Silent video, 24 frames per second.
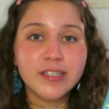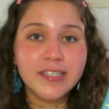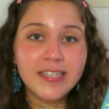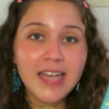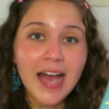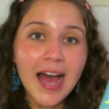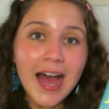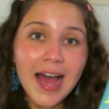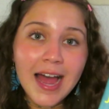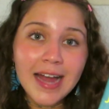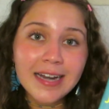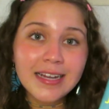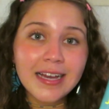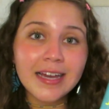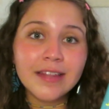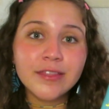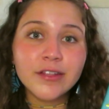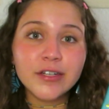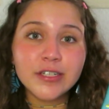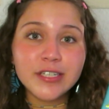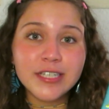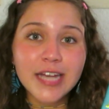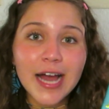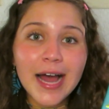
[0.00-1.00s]

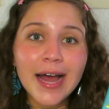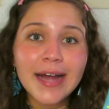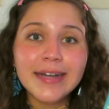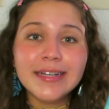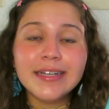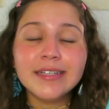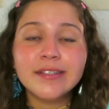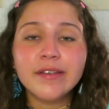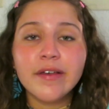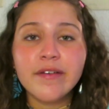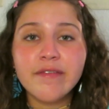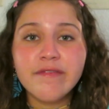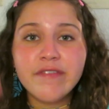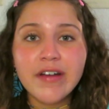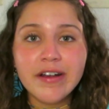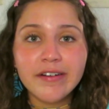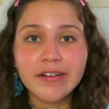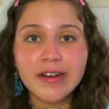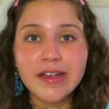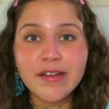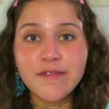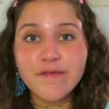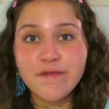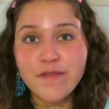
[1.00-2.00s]
dad is a
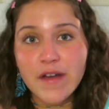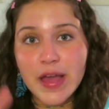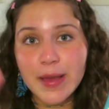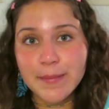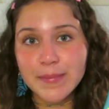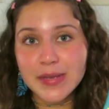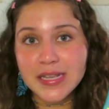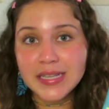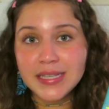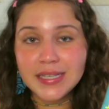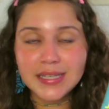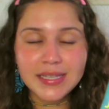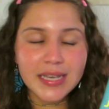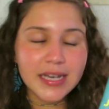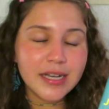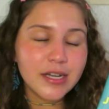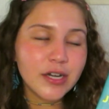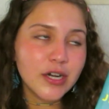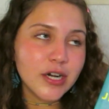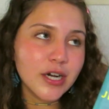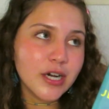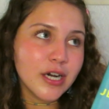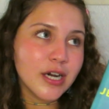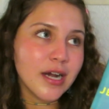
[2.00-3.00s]
very famous
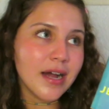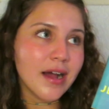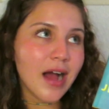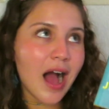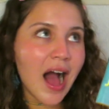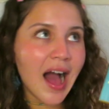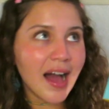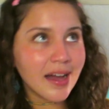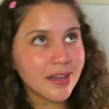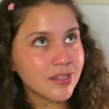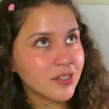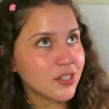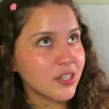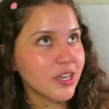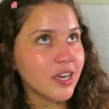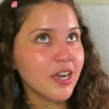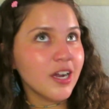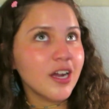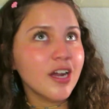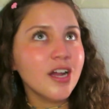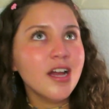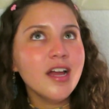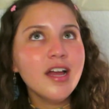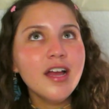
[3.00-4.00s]
singer,
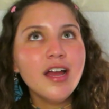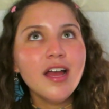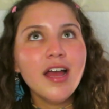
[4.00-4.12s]
actor,